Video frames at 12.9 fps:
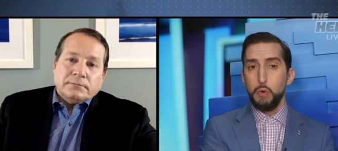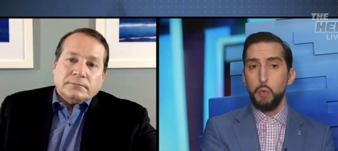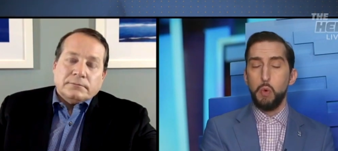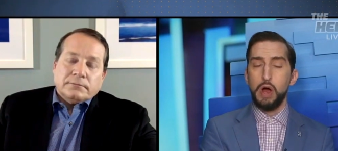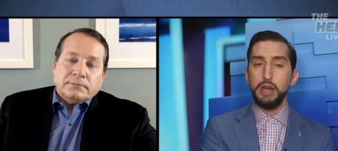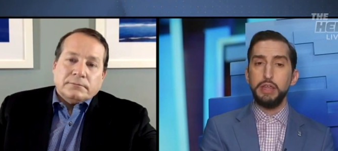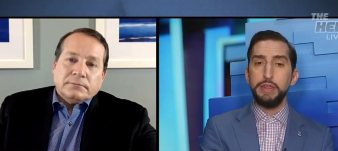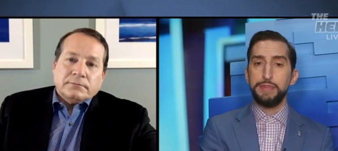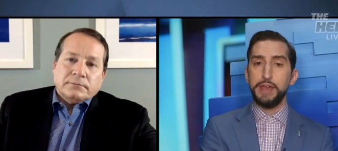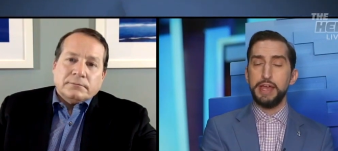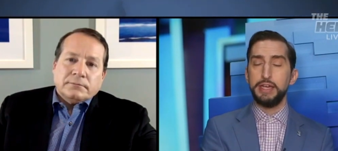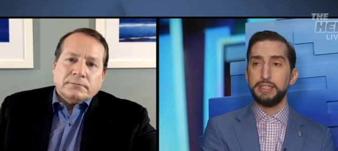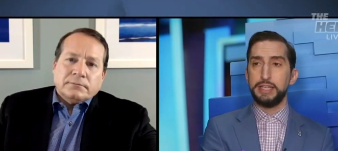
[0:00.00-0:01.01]
Speaker 1: One of the
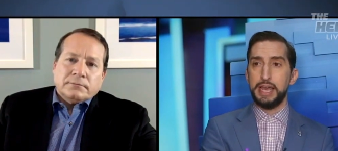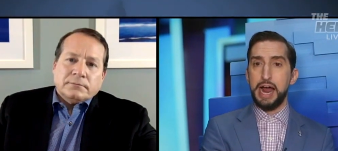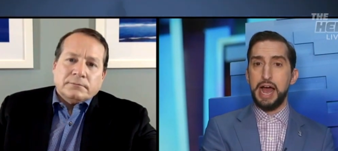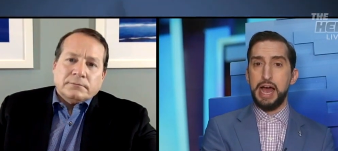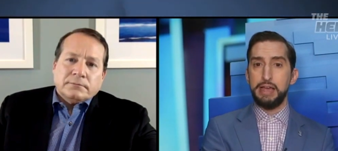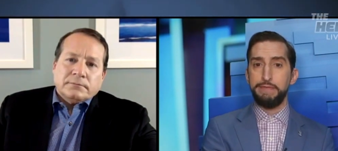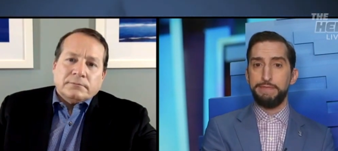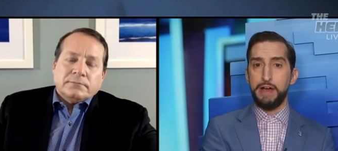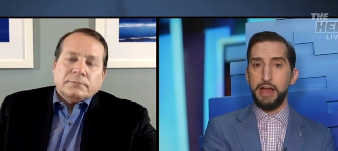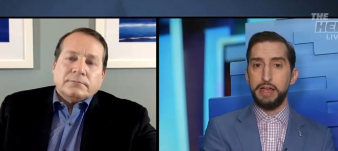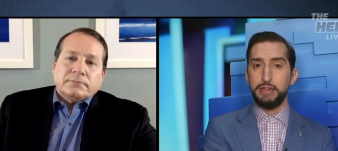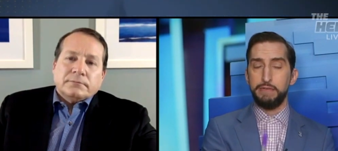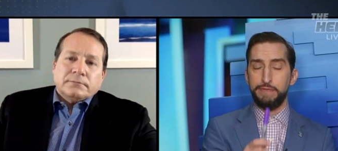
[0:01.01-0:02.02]
things that I
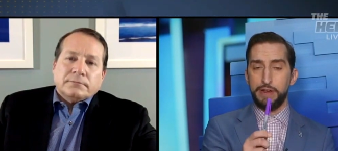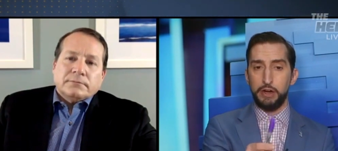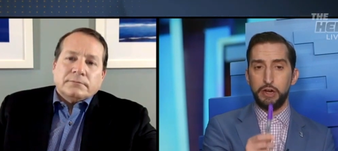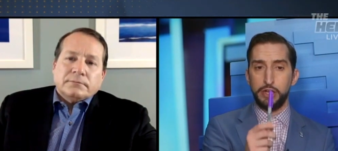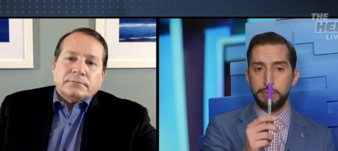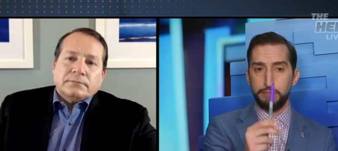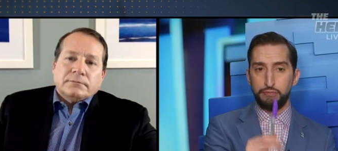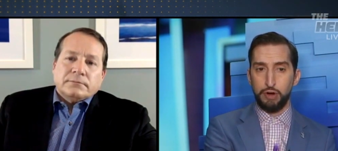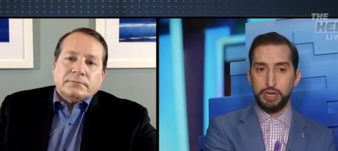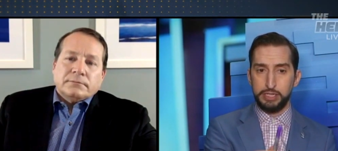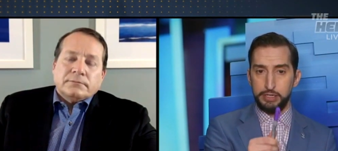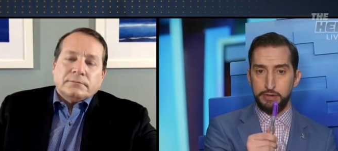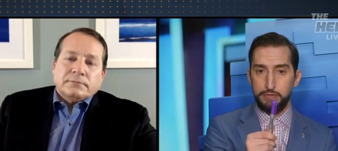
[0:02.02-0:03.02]
find very
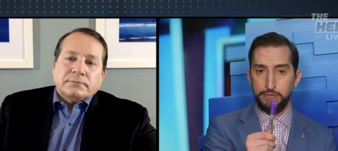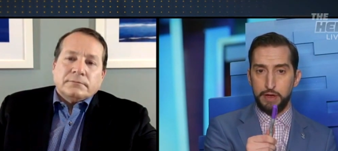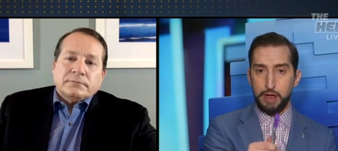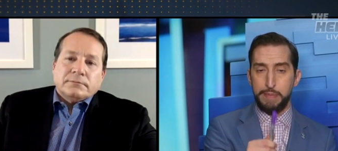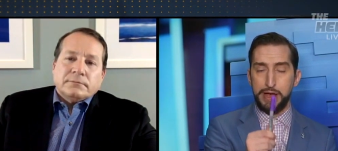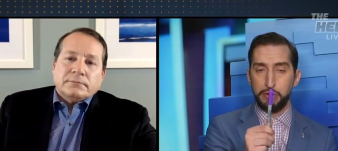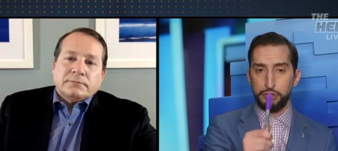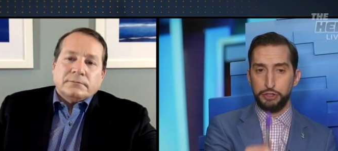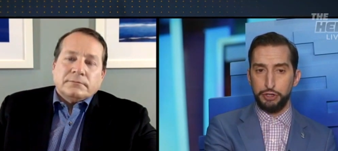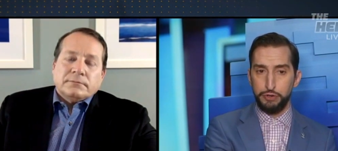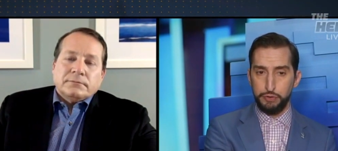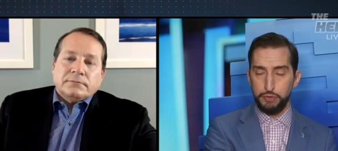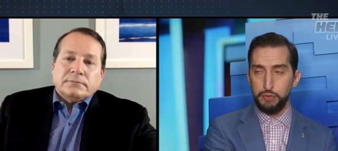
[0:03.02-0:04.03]
impressive about
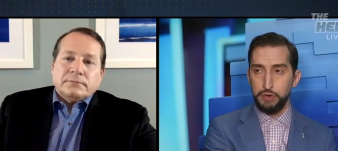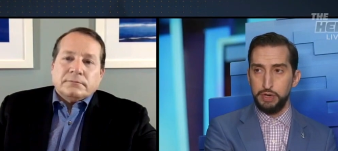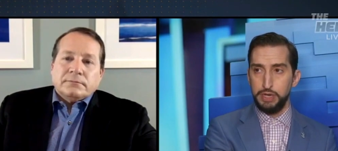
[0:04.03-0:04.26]
you